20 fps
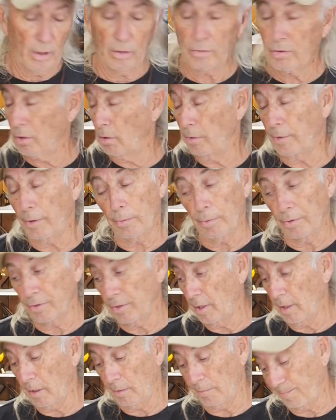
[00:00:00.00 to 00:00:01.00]
So there was
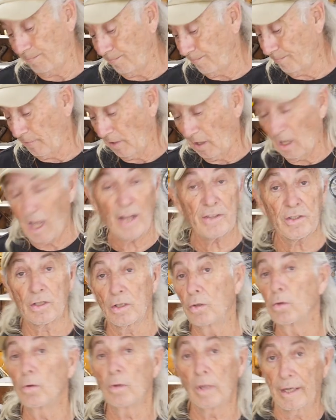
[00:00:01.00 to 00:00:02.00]
like lots of
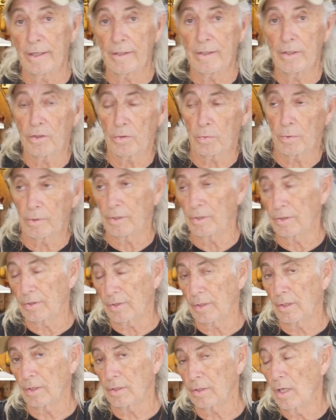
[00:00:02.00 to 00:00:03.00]
cool ideas with these
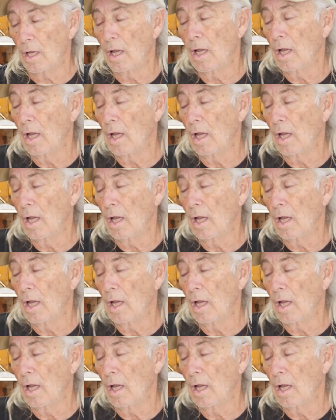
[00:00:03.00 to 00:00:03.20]
things.